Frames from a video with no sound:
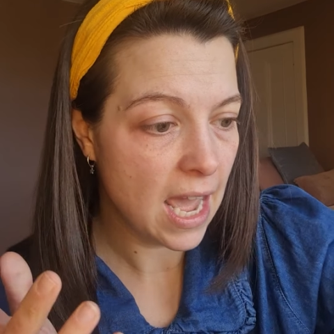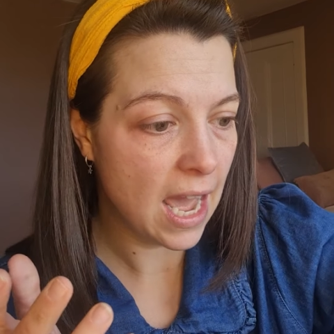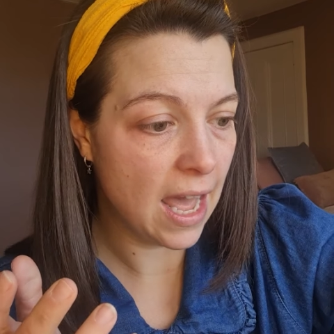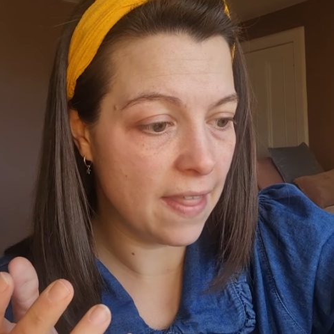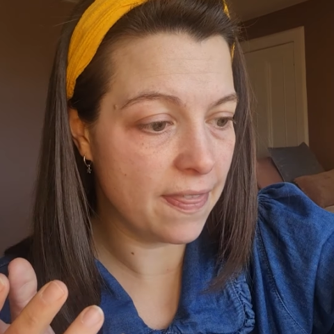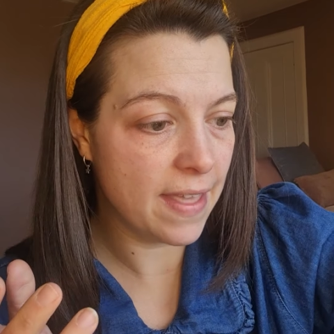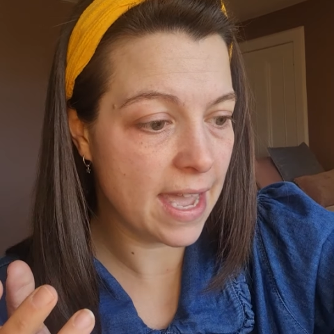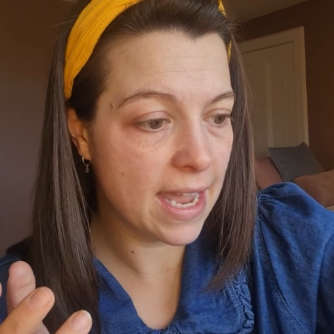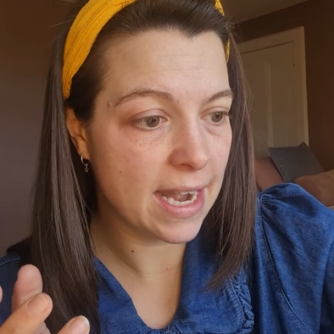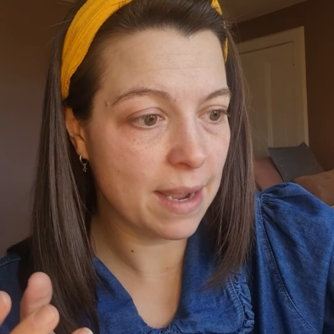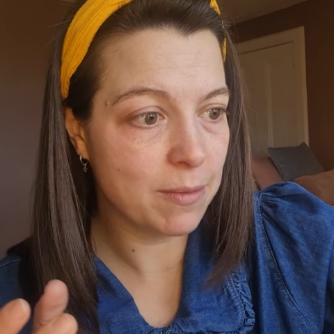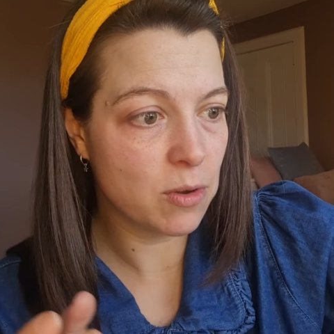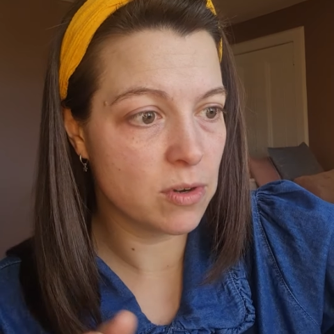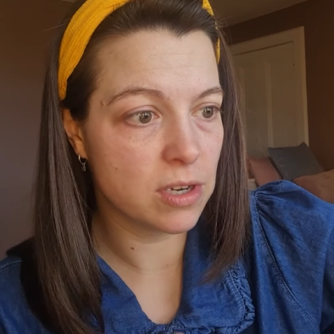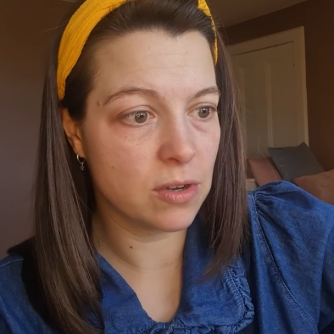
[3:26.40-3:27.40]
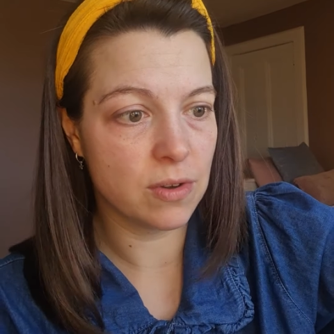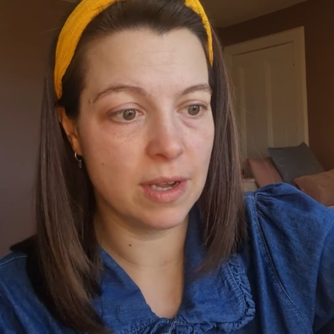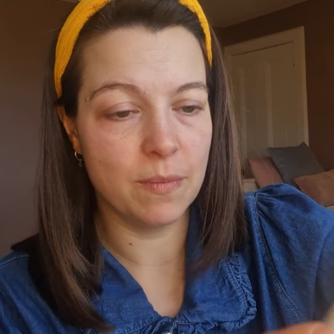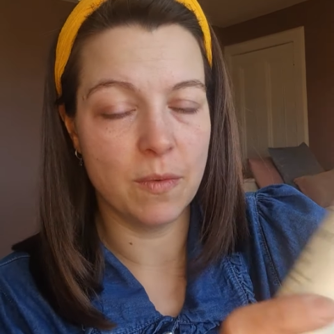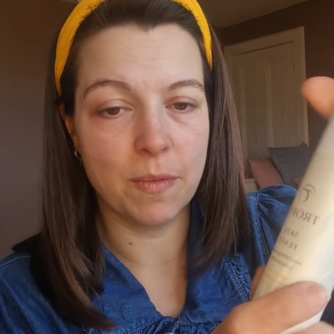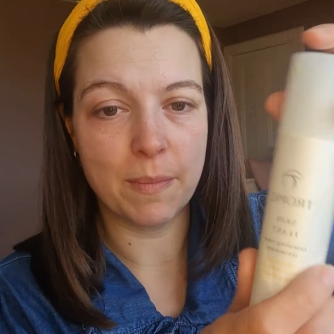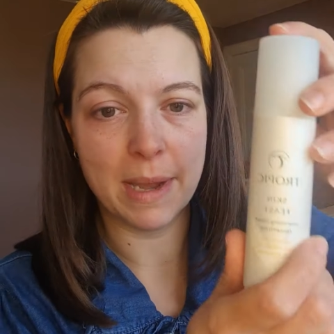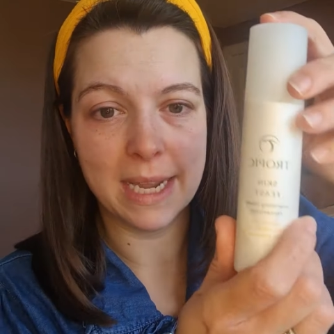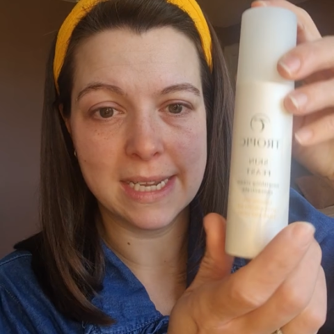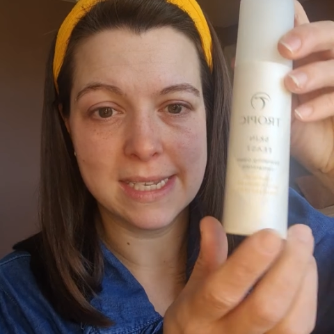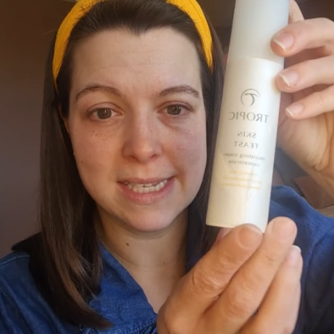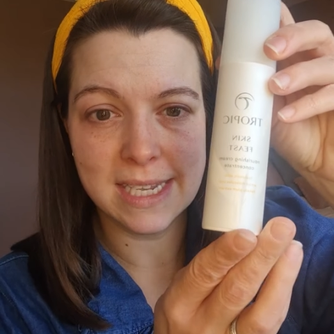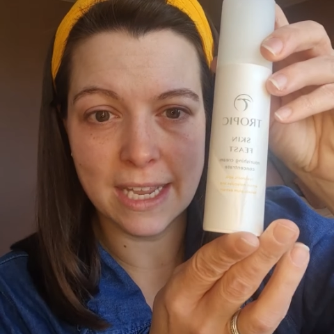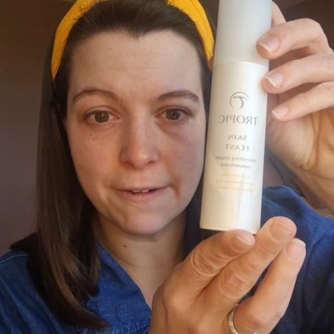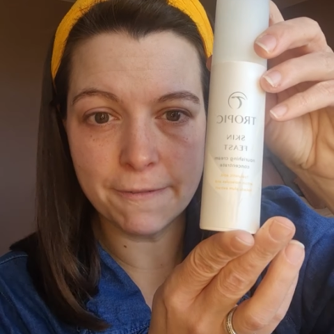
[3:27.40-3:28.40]
and then I'm going to go in with my
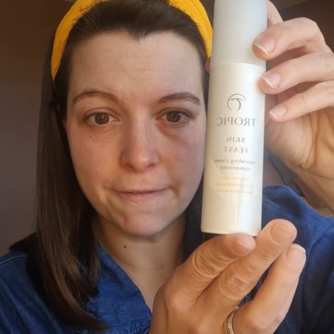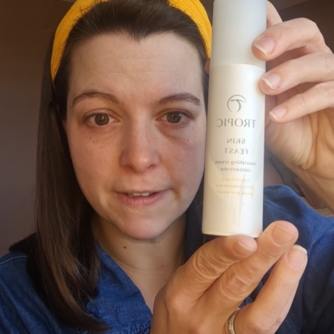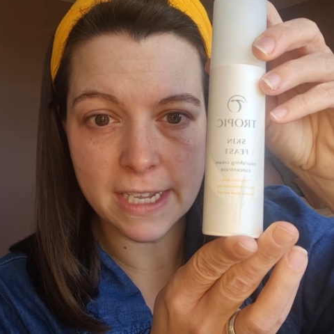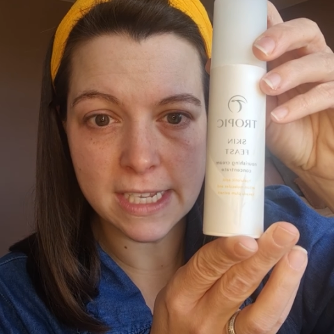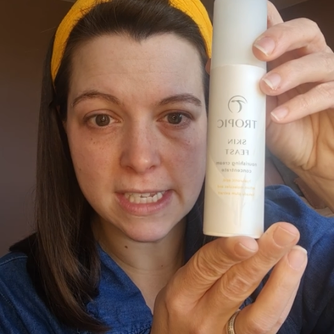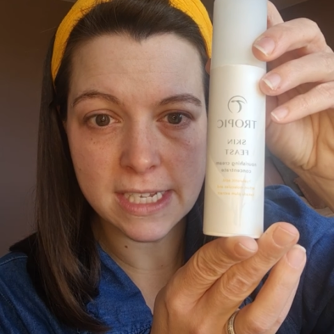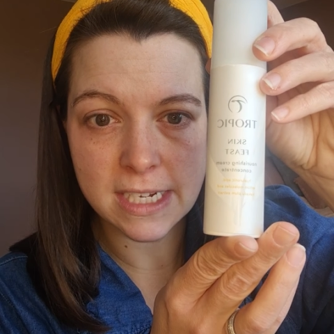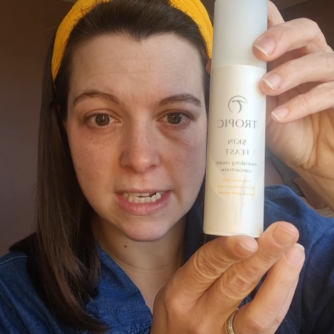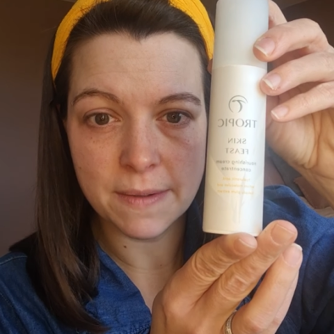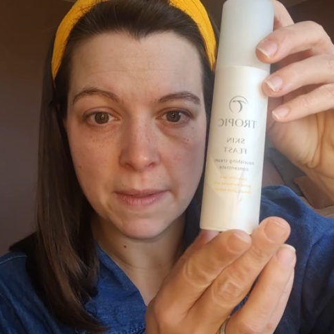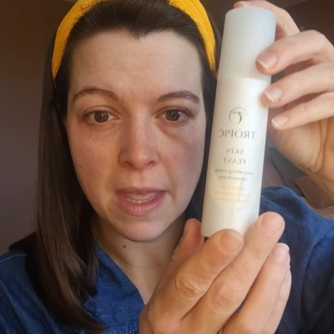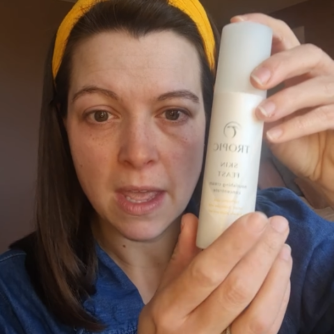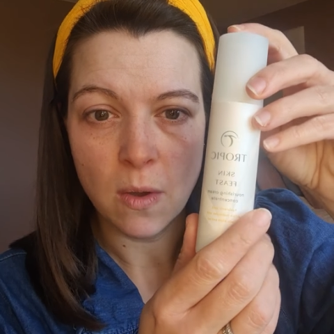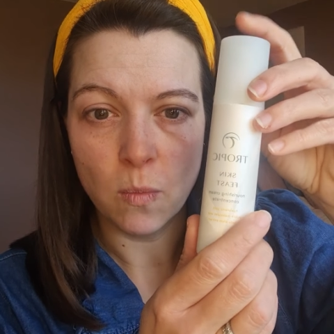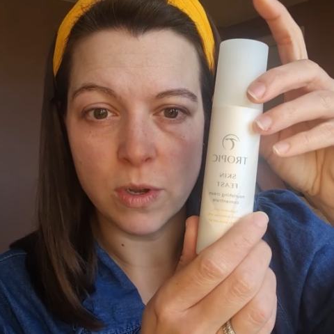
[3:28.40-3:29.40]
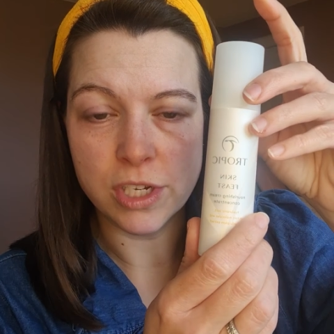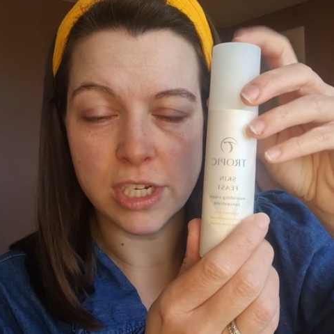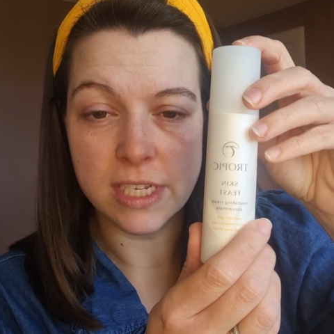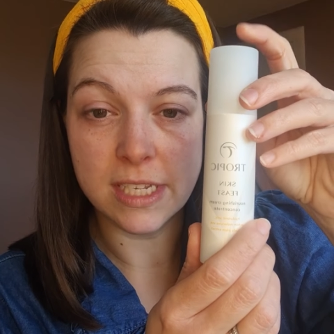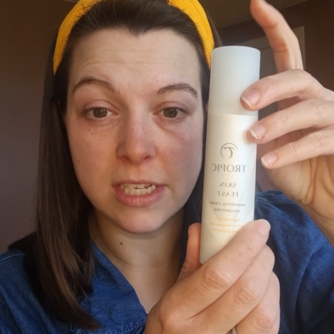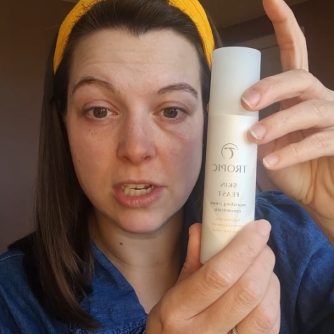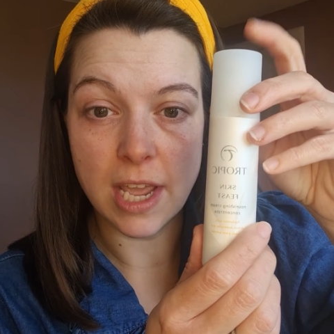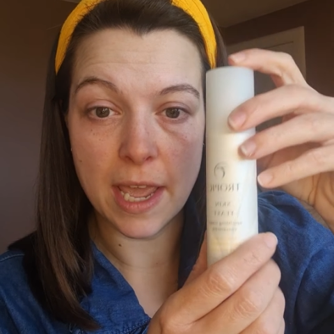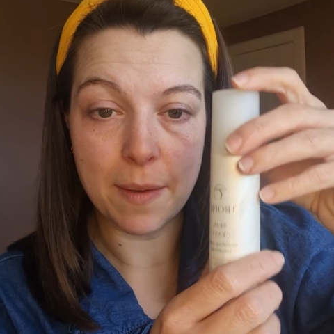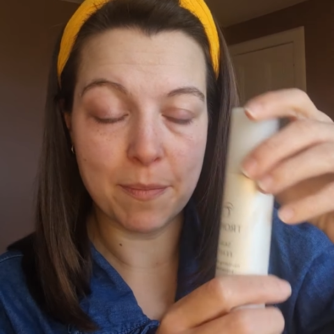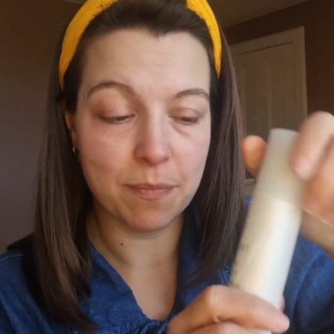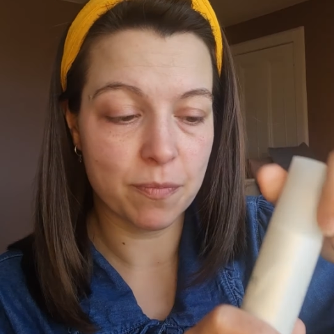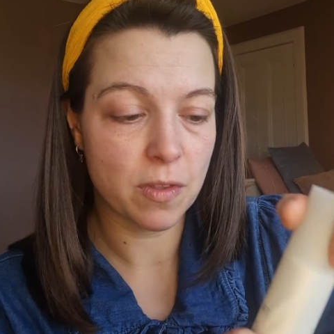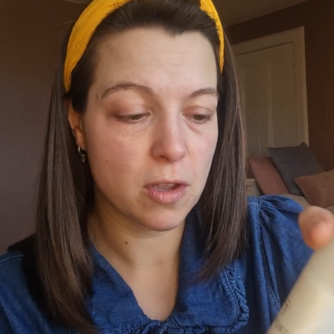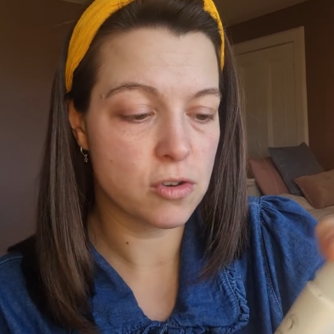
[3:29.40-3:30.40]
Skin Feast, which is
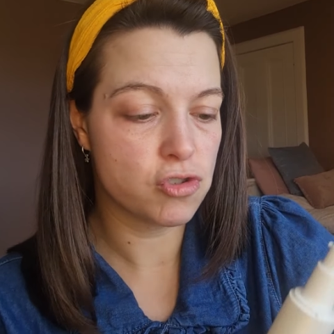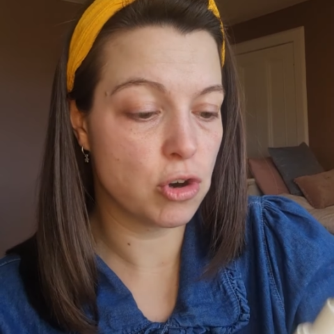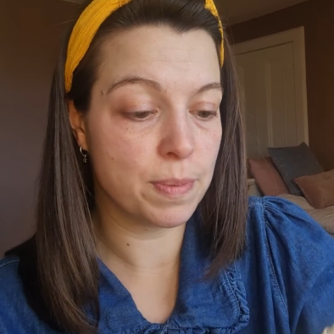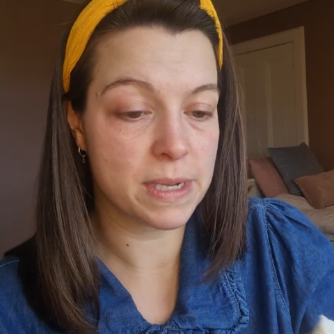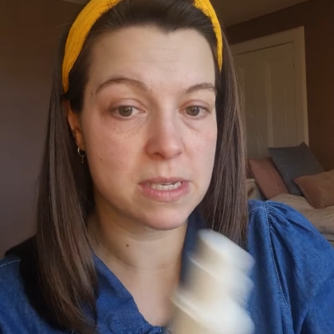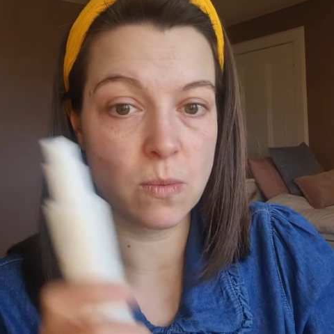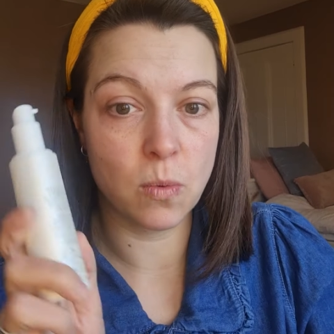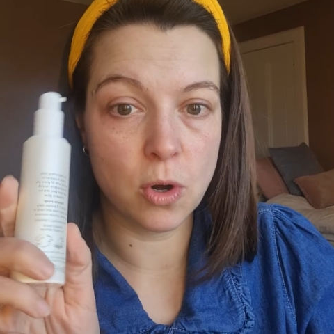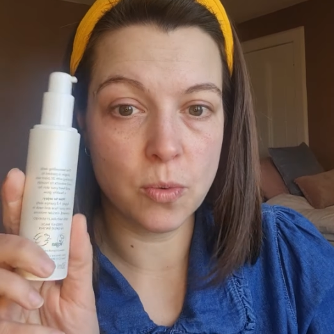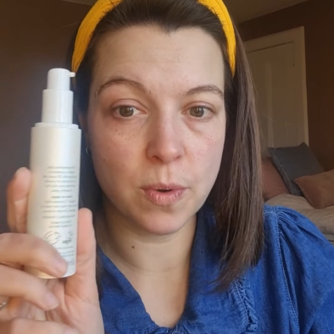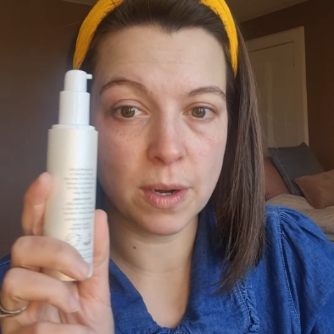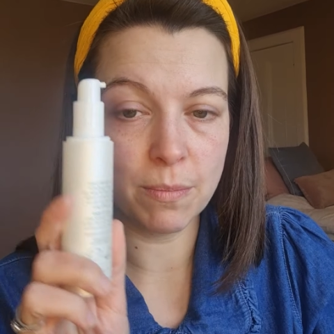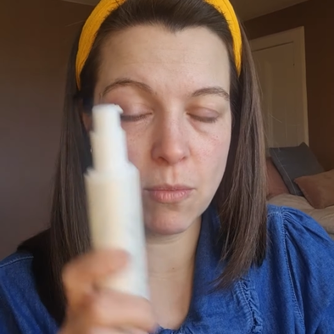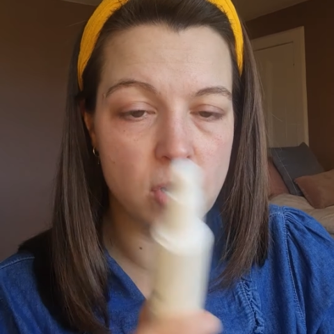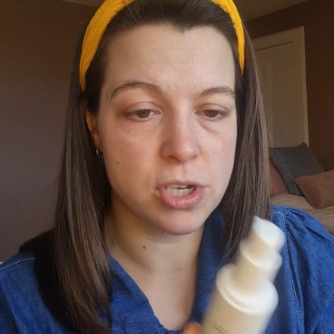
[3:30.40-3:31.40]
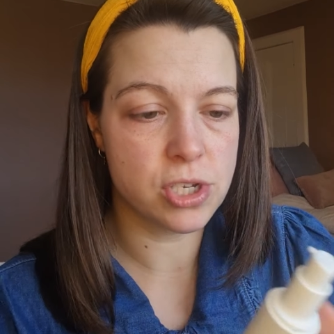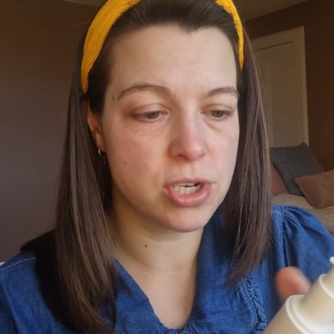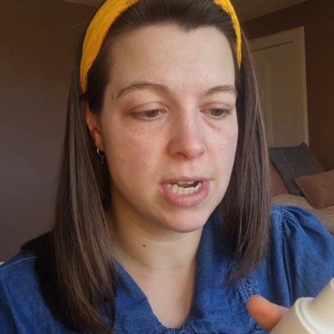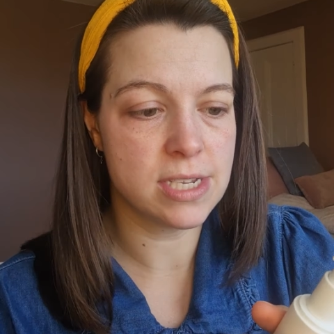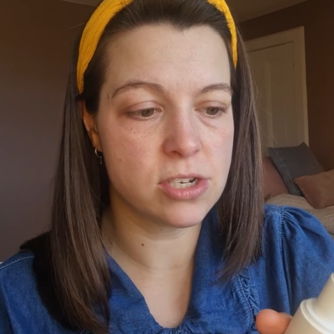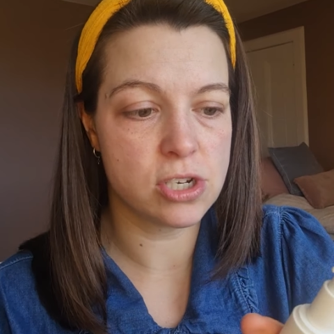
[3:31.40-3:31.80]
Tropic's award-winning moisturiser.